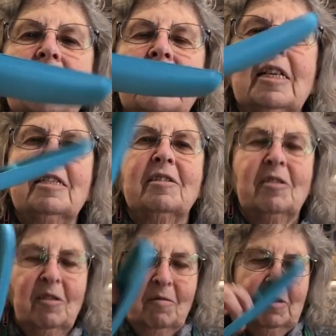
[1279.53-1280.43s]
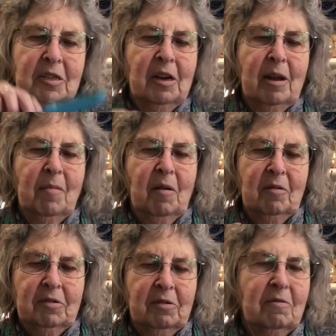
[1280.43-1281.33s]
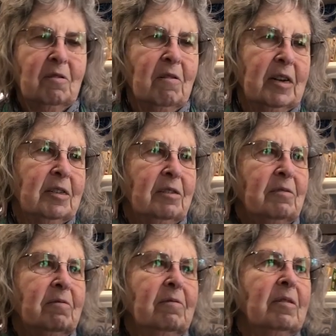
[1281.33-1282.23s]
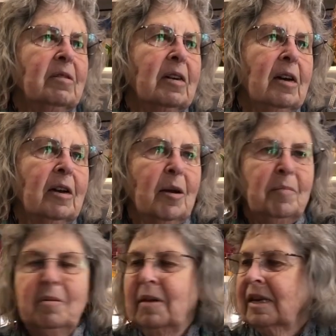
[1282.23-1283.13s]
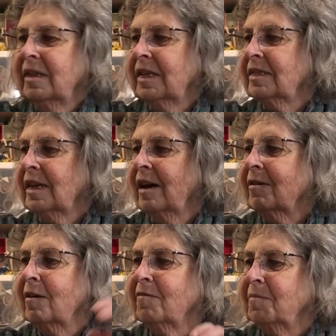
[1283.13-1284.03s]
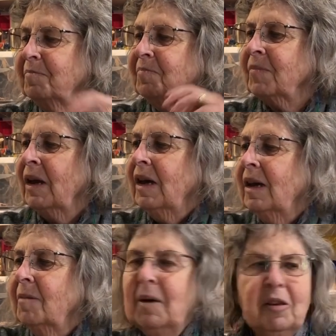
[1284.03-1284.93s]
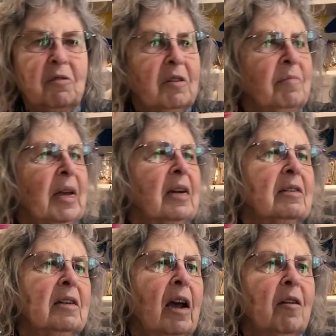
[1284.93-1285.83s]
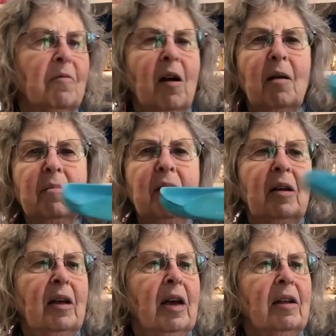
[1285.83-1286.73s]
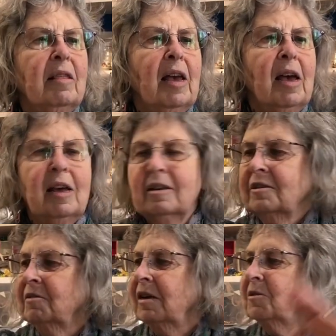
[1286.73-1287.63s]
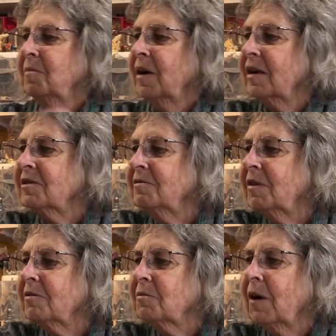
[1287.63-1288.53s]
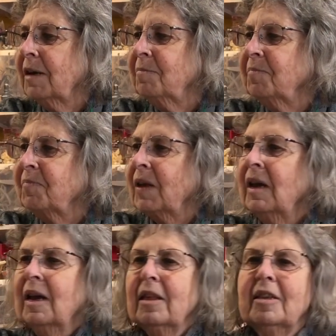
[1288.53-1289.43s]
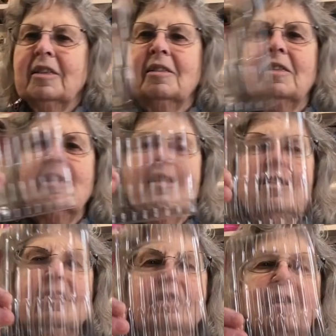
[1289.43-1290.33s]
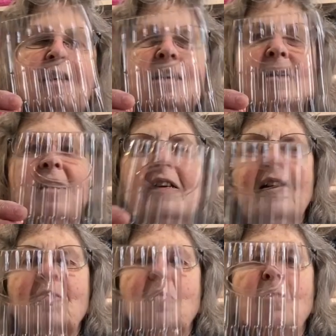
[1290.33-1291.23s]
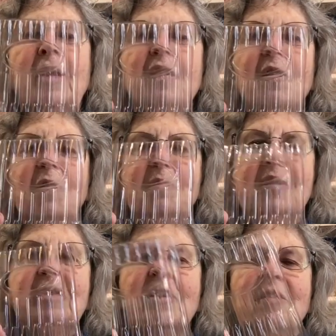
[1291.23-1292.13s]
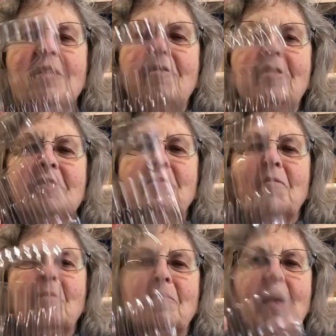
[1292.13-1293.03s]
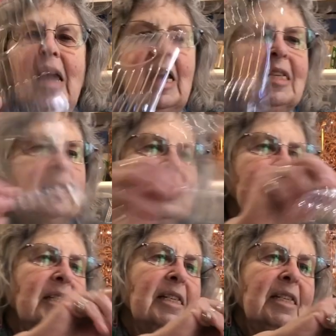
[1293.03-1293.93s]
insert, which I am also going to cut up and make things out of. But you could make a diorama out of that, a treasure box, who knows what. This is another window material. It's from pens.